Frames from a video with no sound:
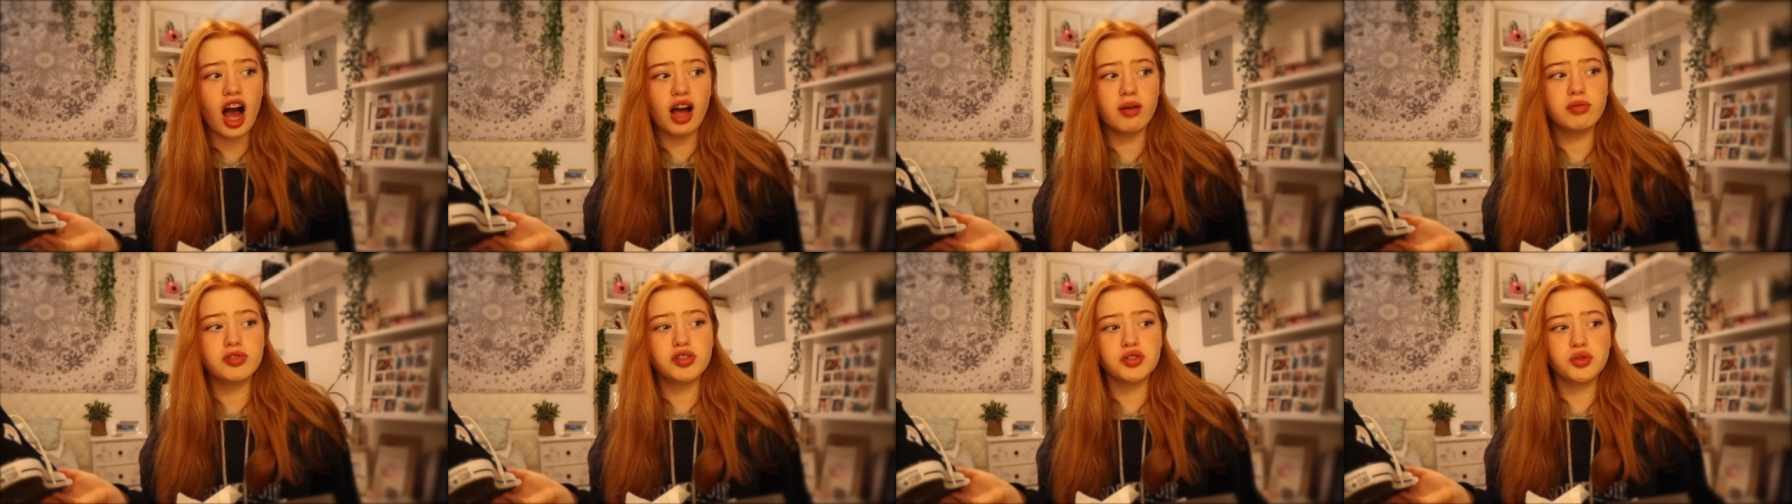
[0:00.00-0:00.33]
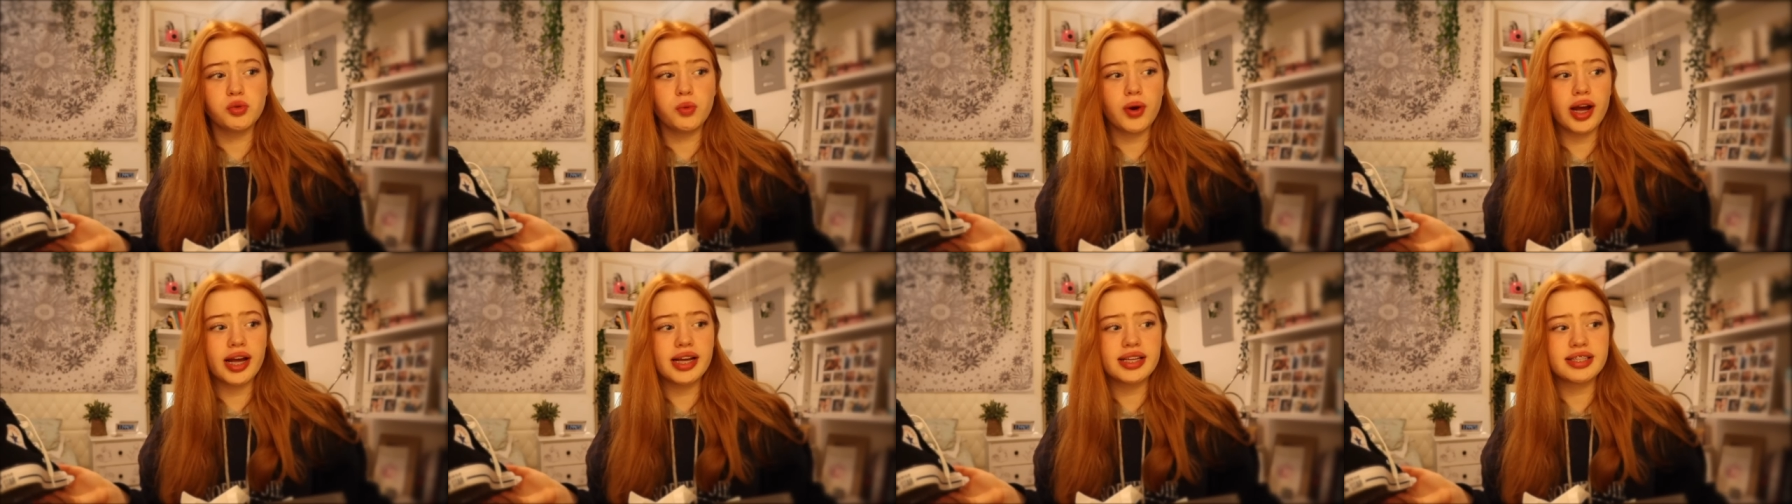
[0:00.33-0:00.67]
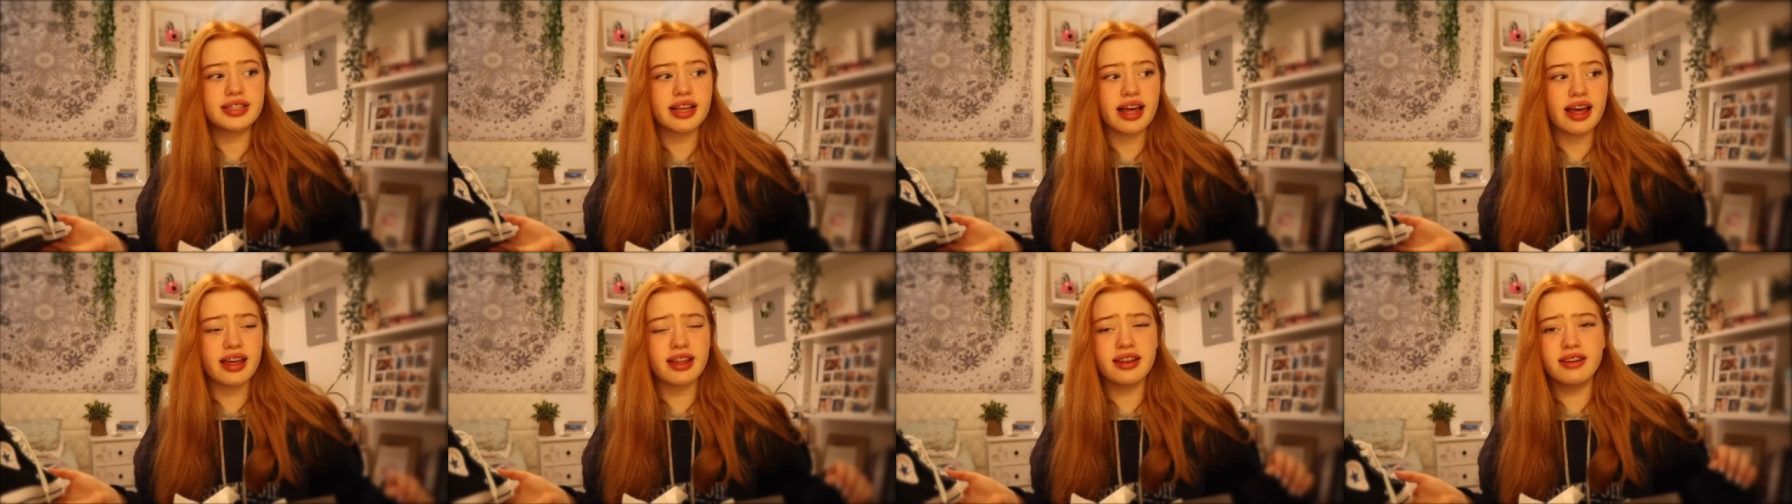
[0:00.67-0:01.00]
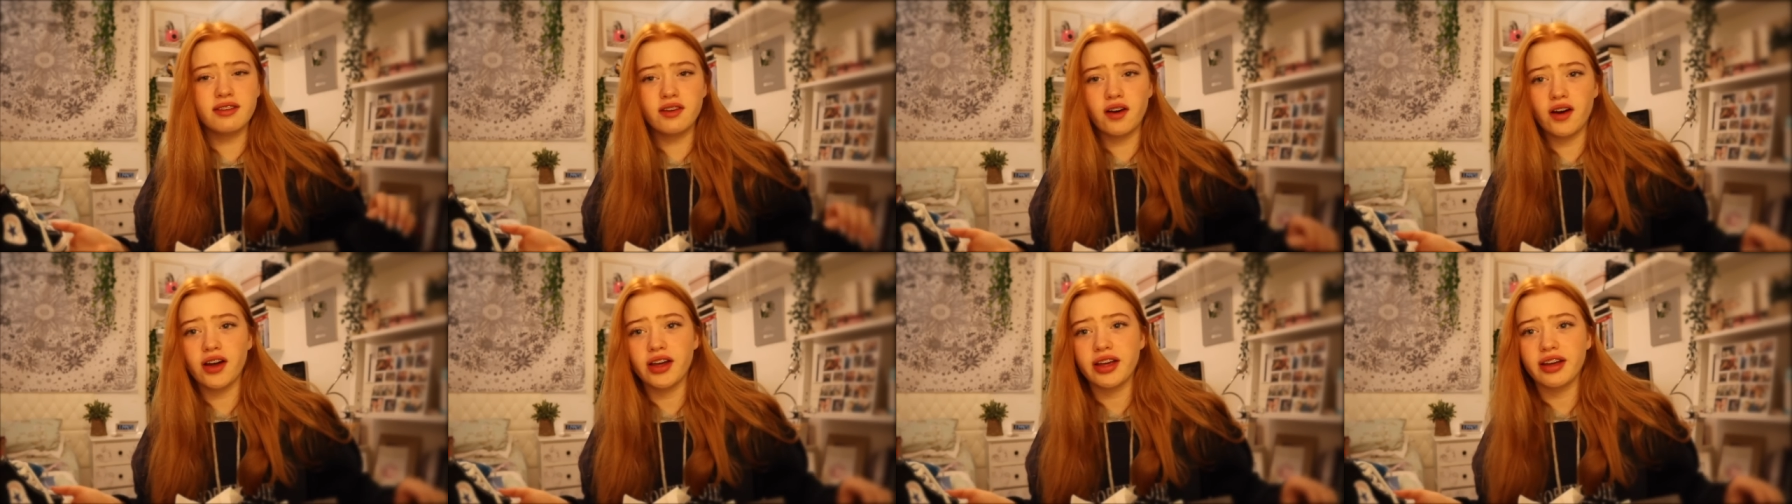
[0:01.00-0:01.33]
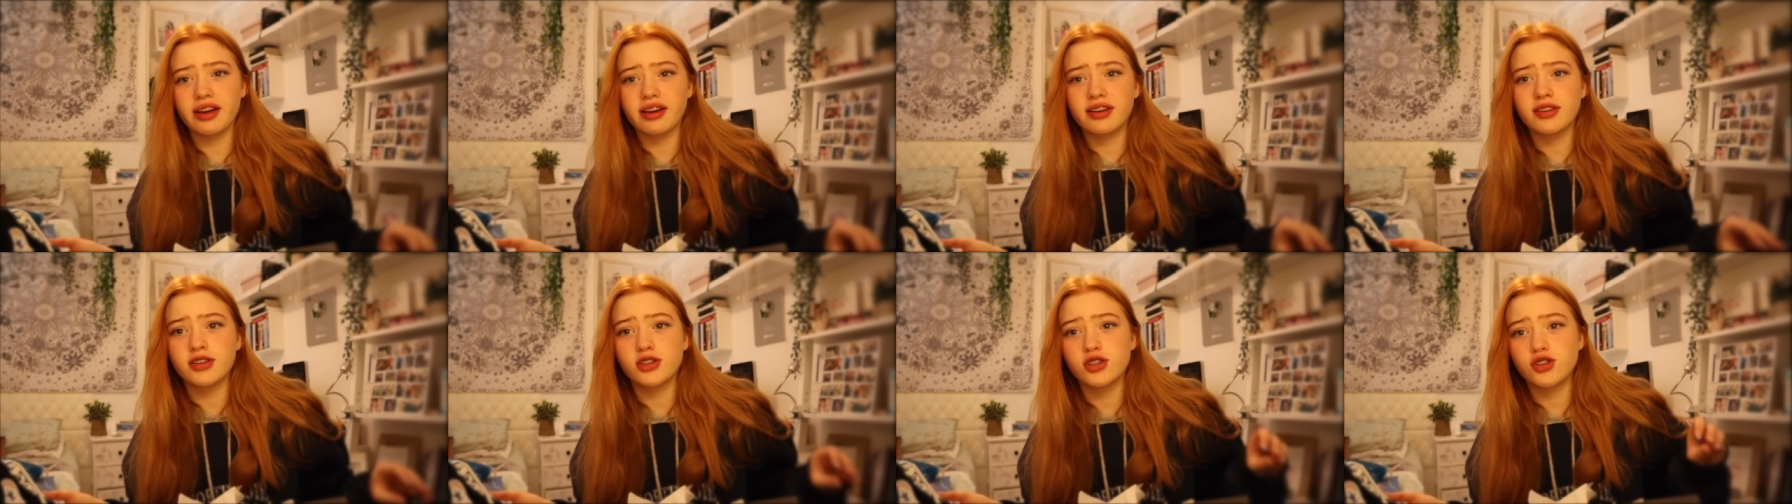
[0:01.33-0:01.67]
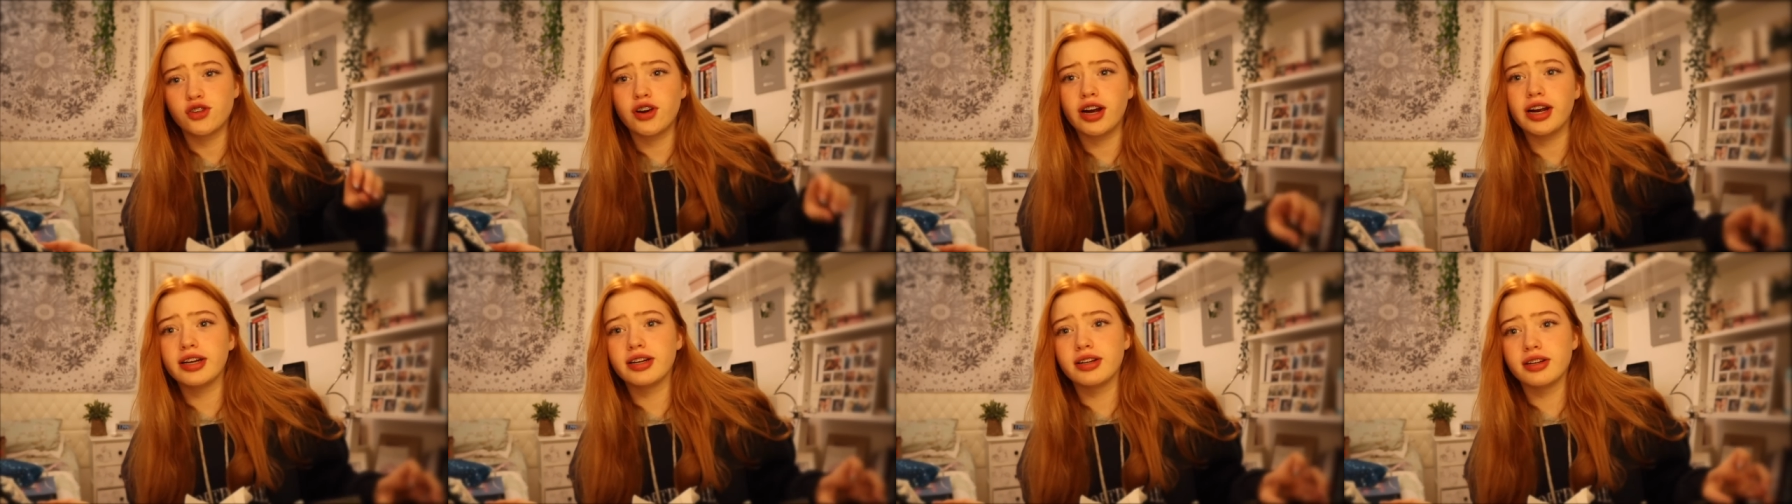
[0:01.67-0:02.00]
I was always a Nike
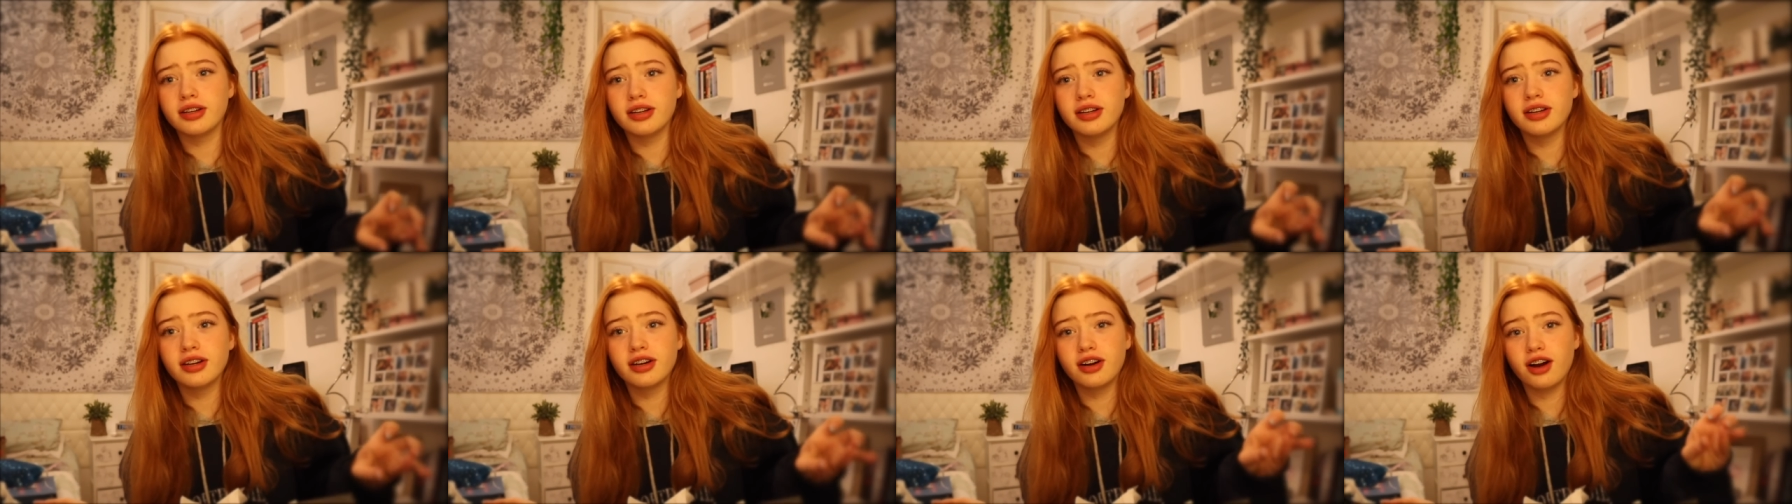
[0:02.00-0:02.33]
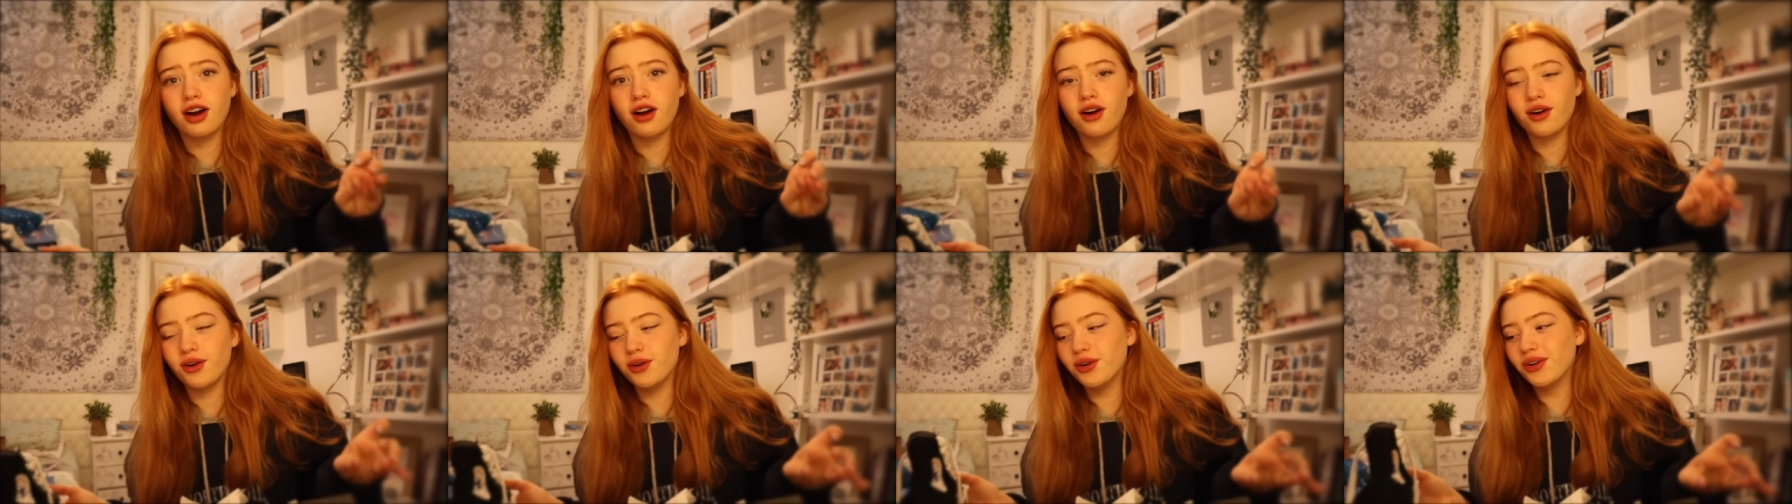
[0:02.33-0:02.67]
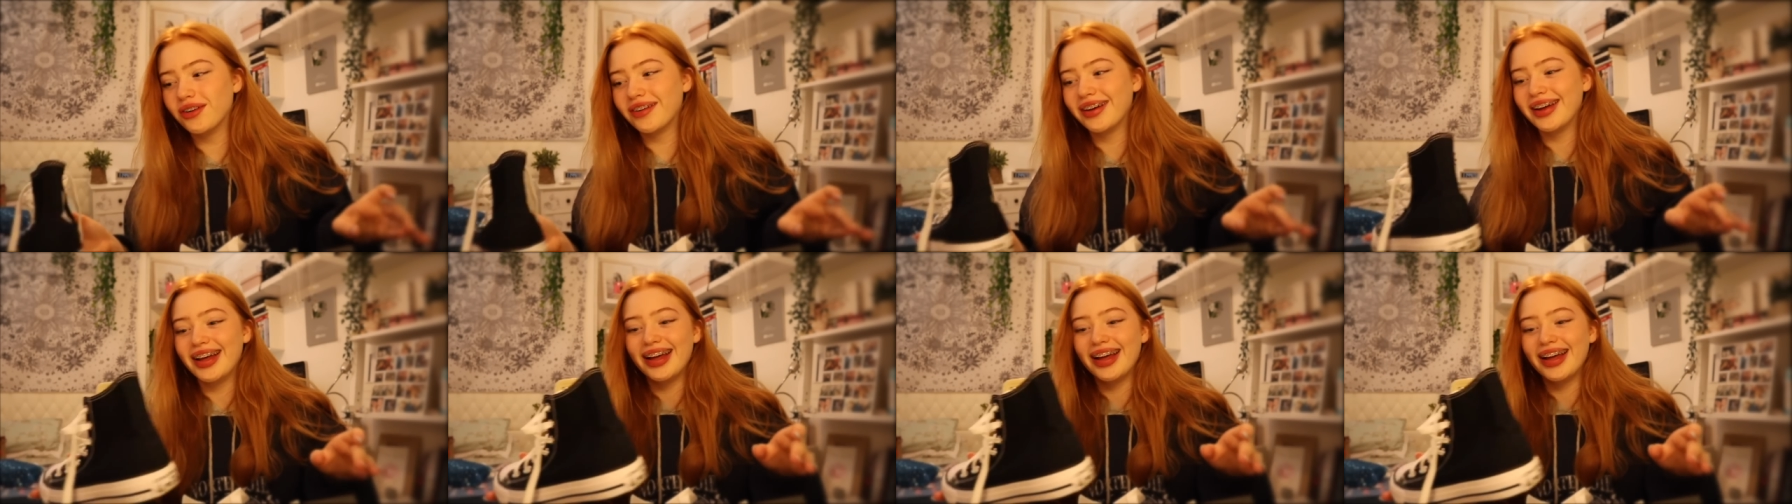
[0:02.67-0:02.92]
trainer girl,